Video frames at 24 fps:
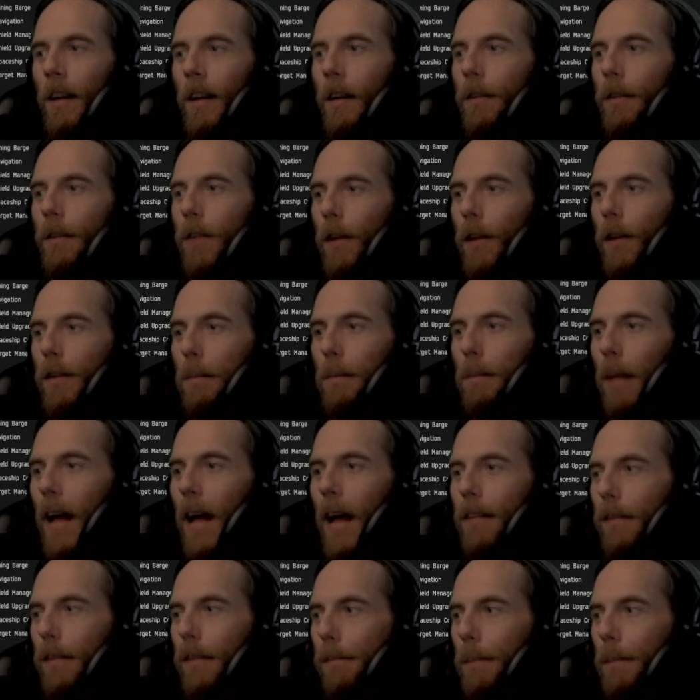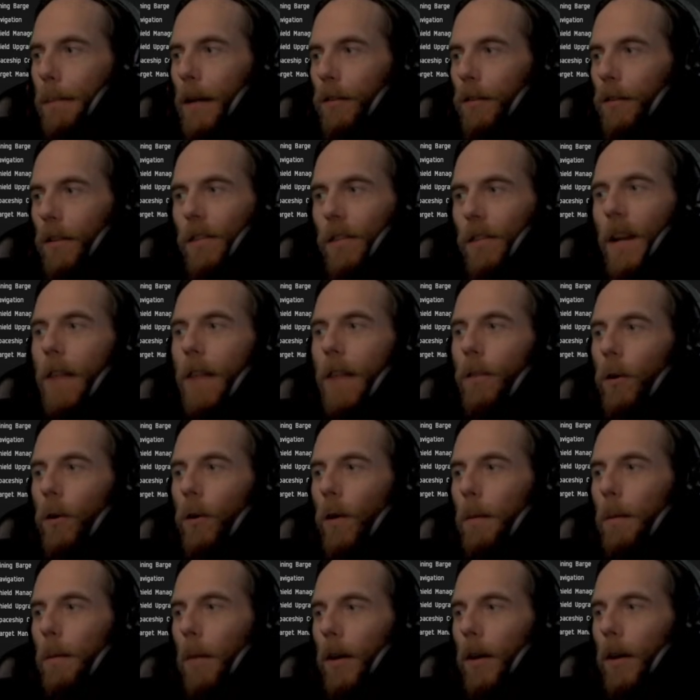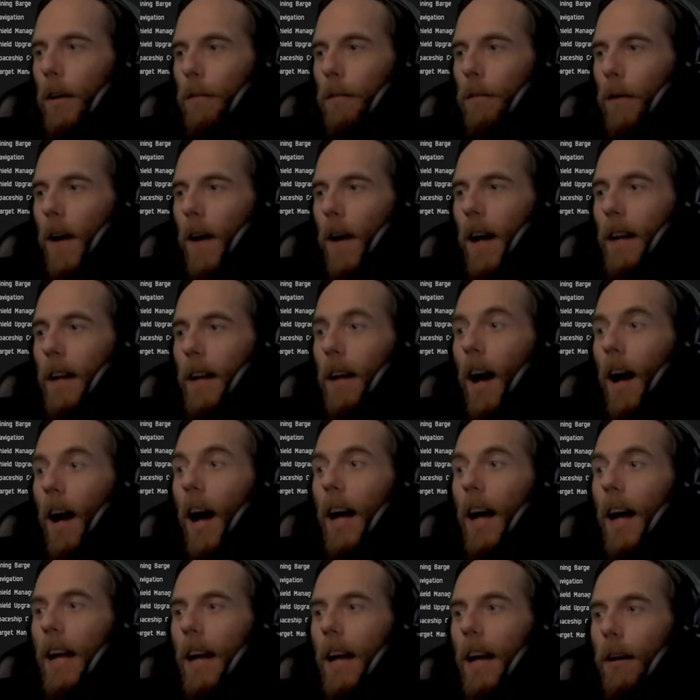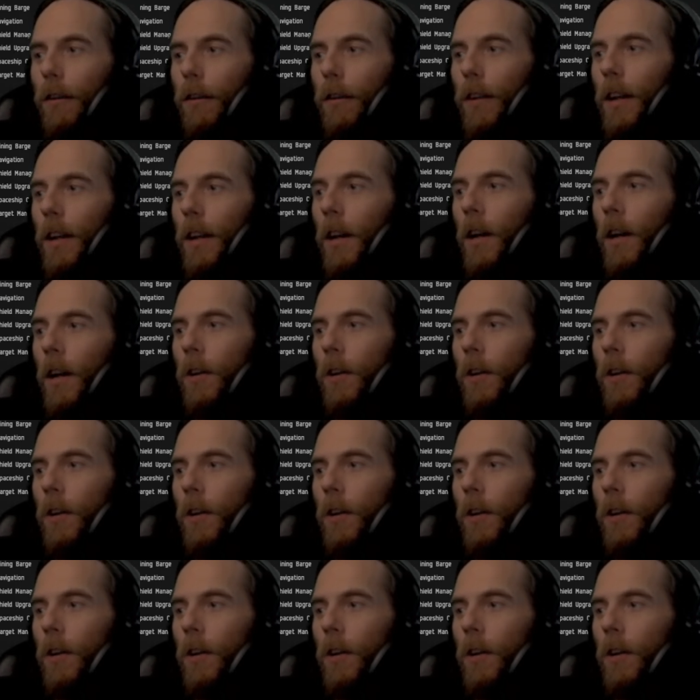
Starcy Blast is pitched as the ever-growing market for high-energy,